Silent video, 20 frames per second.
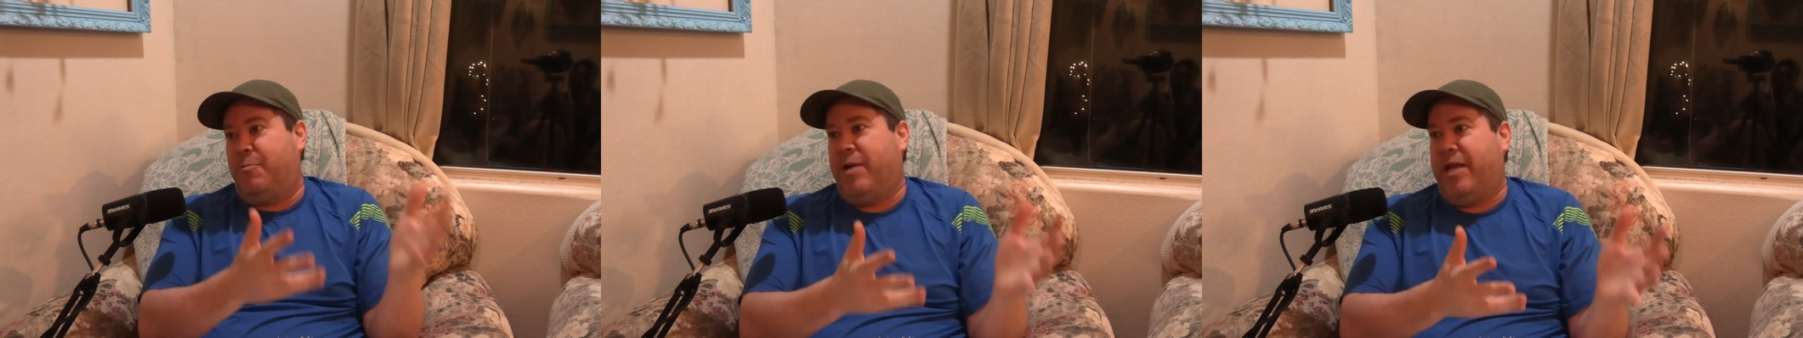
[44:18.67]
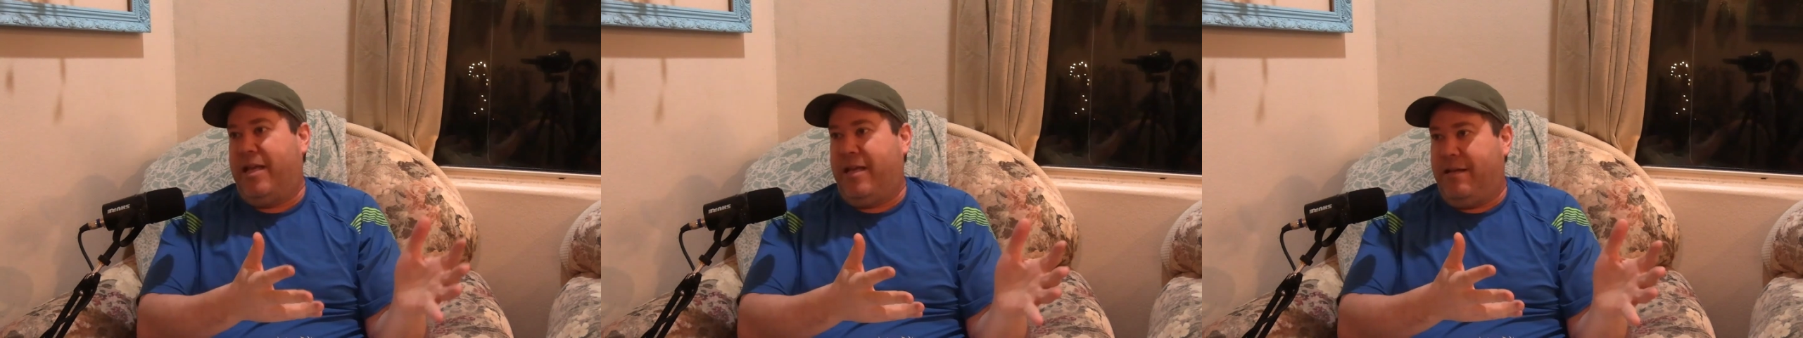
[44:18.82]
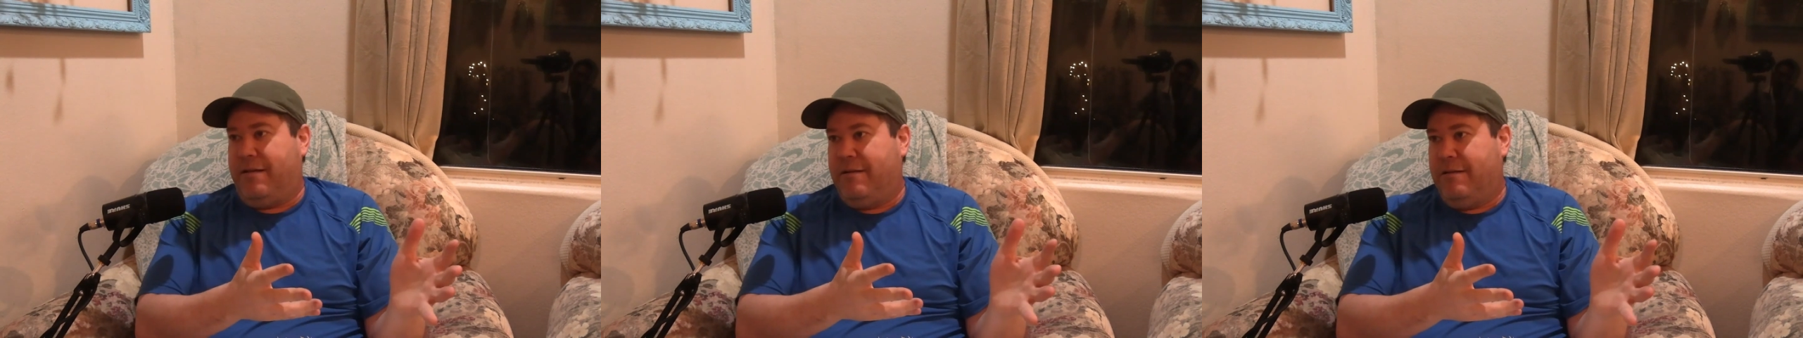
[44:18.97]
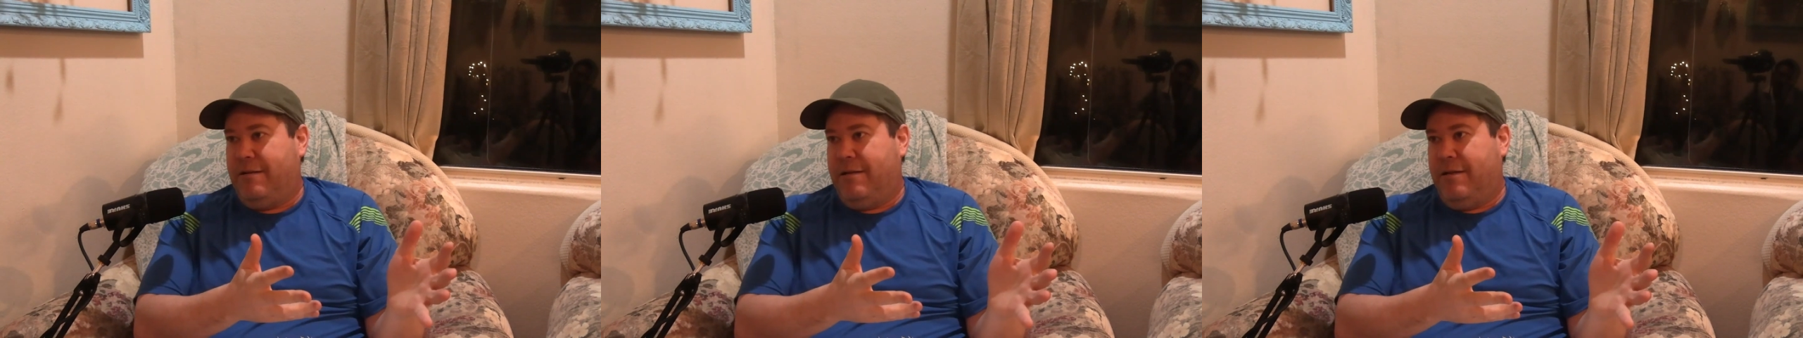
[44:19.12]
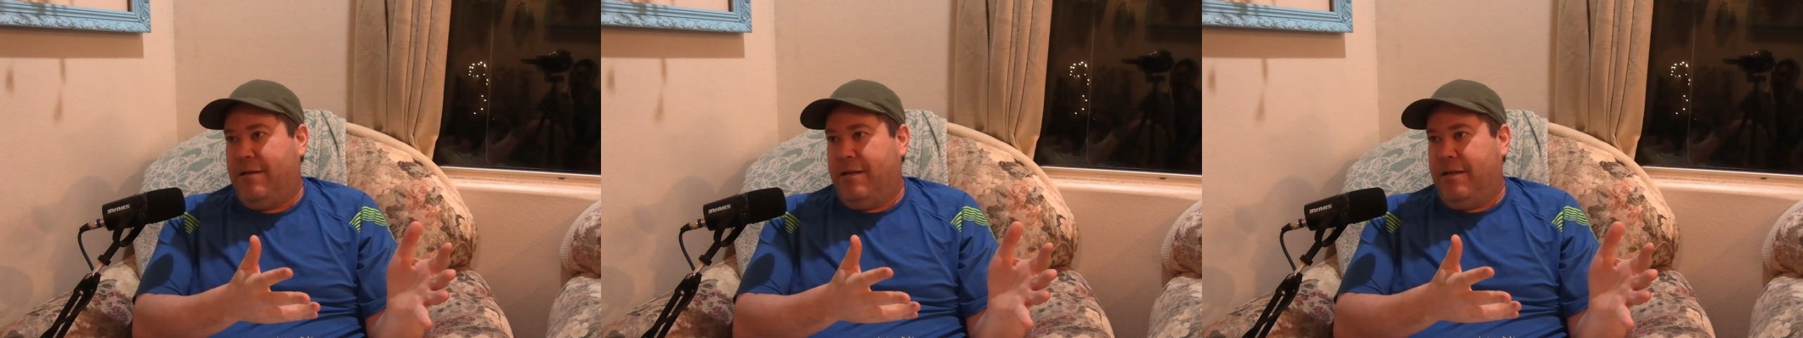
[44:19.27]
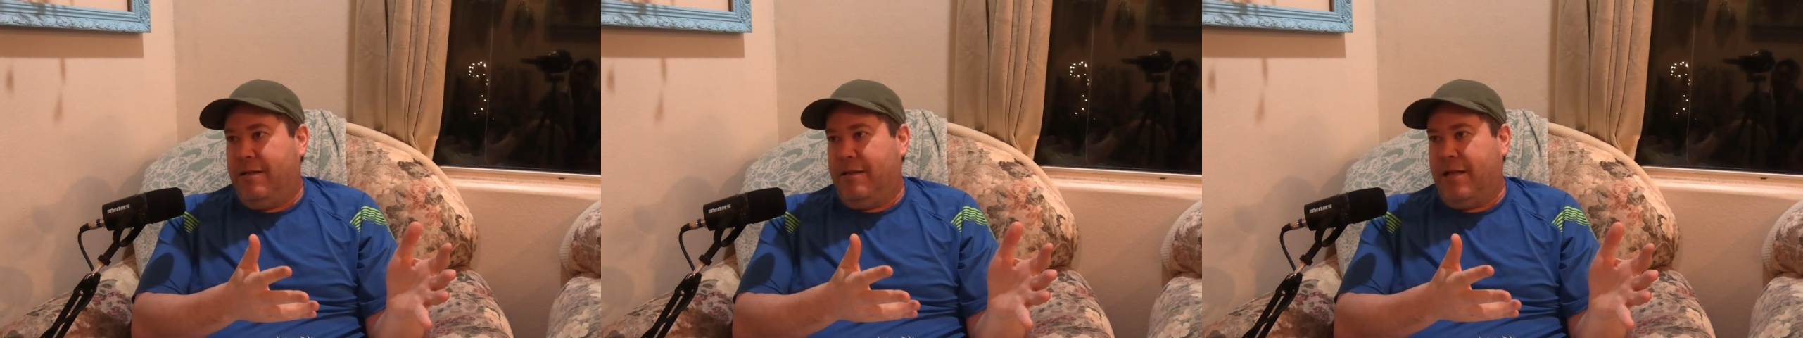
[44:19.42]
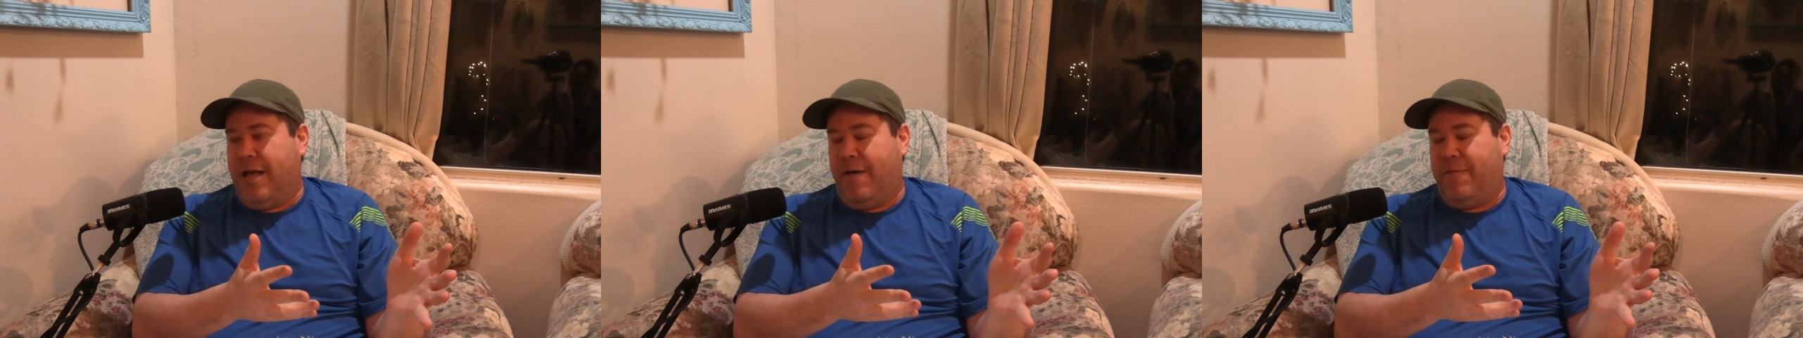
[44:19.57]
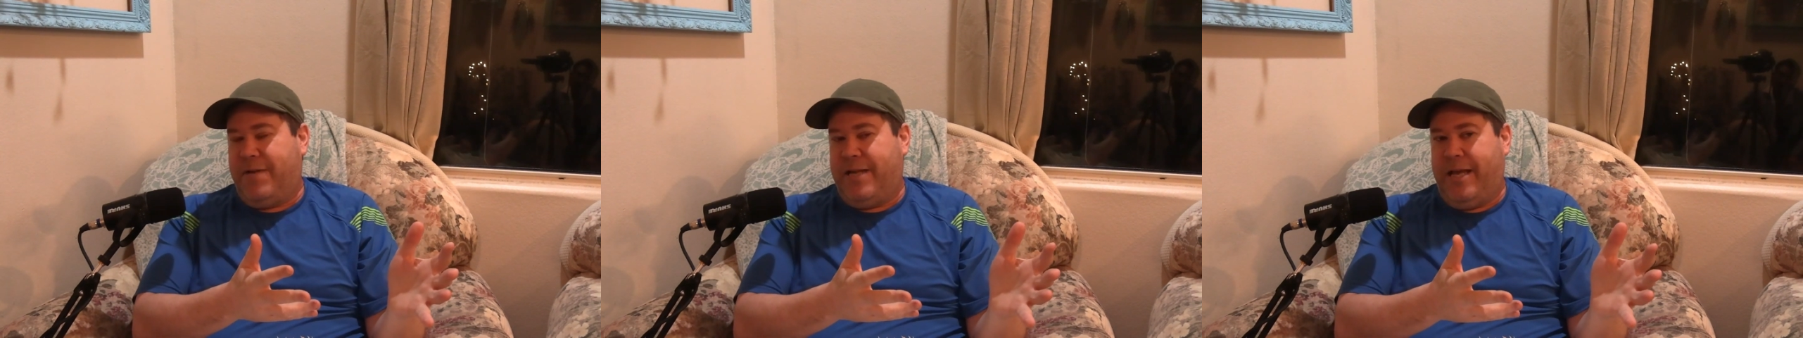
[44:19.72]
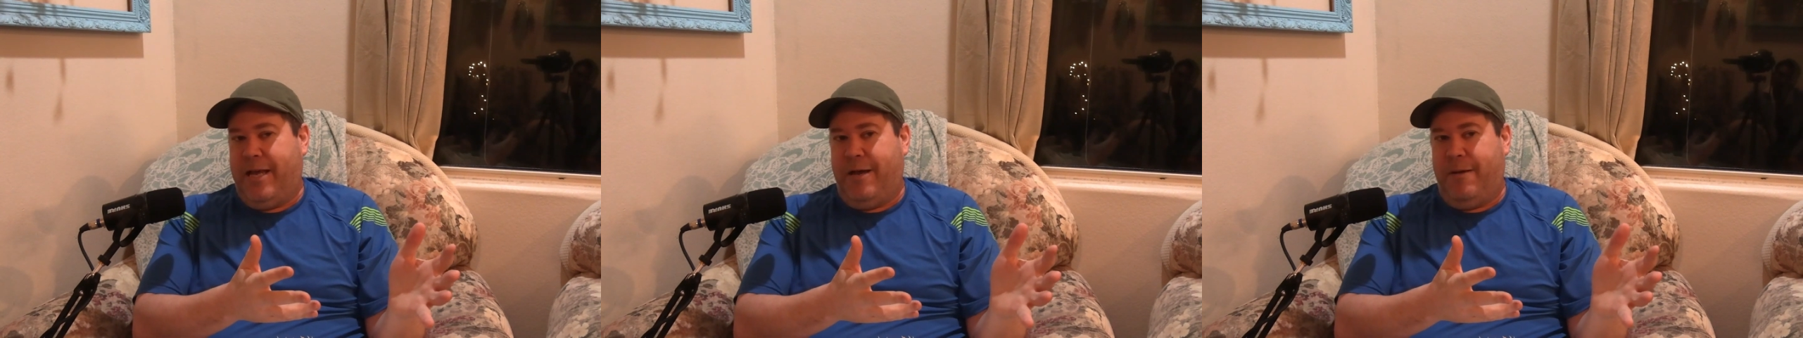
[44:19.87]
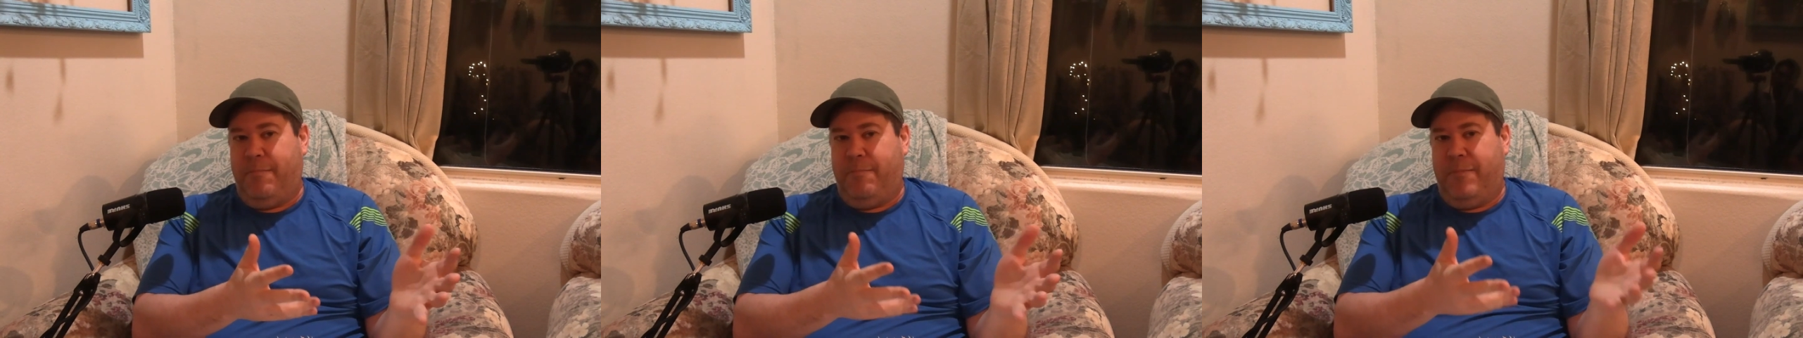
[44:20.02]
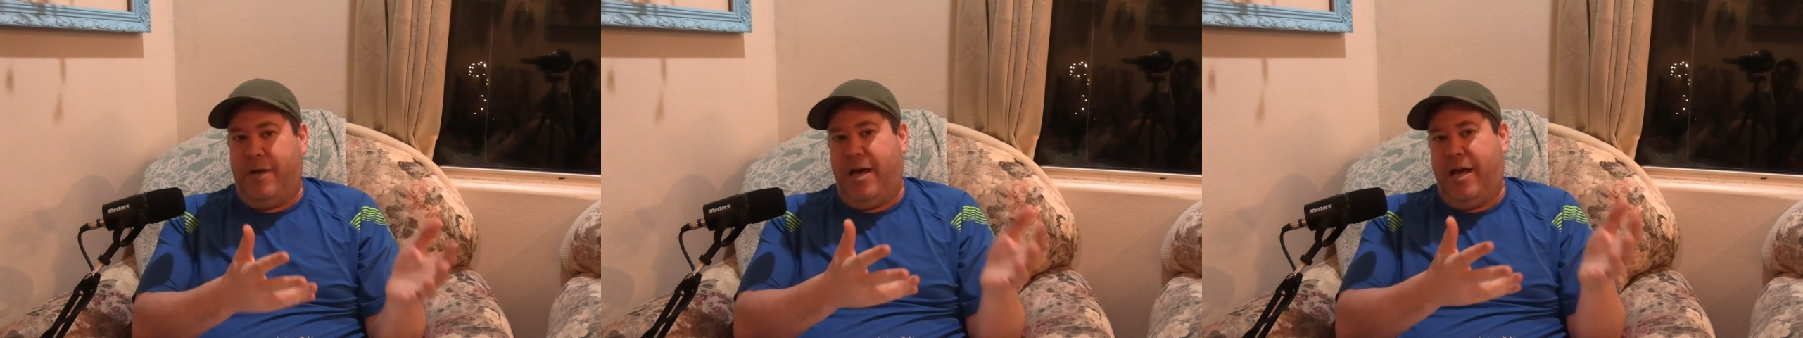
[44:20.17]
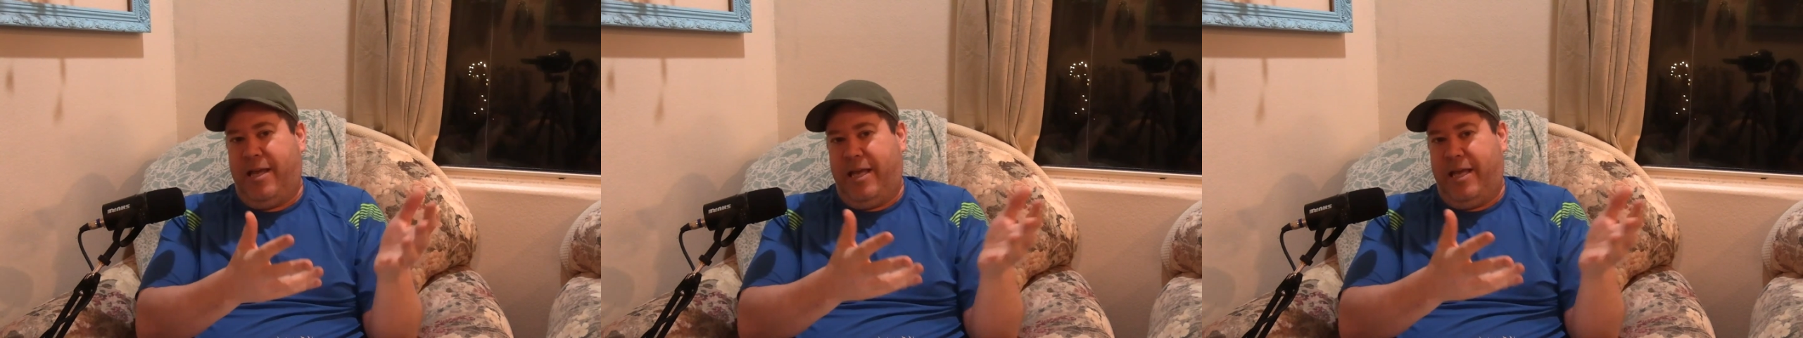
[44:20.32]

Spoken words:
we loved him.